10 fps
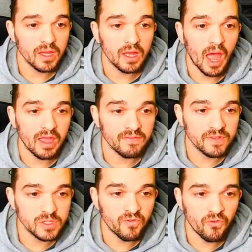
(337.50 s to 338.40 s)
I
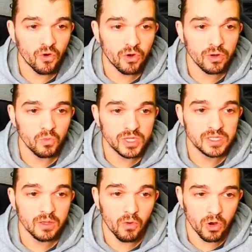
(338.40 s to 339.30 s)
have it
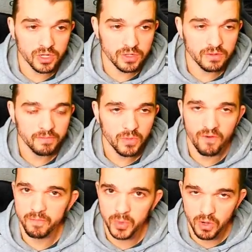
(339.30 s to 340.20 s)
with the order
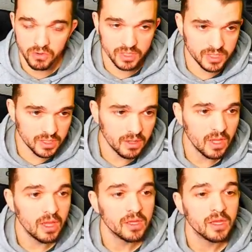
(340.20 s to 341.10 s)
of priority.
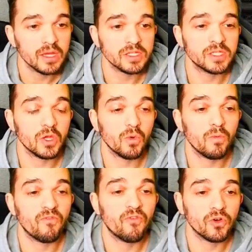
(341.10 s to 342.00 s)

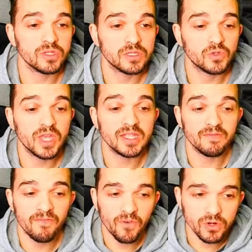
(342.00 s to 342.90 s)
So to
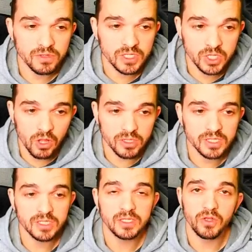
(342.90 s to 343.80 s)
get 4
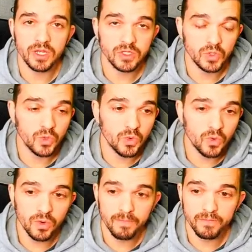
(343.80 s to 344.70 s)
slots, you need
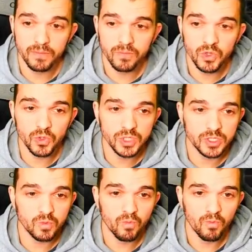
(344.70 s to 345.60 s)
to
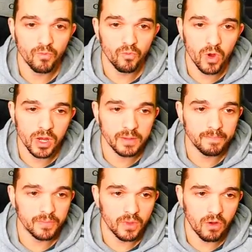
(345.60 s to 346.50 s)
use
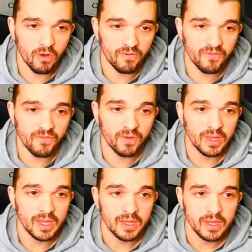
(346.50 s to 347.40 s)
1 of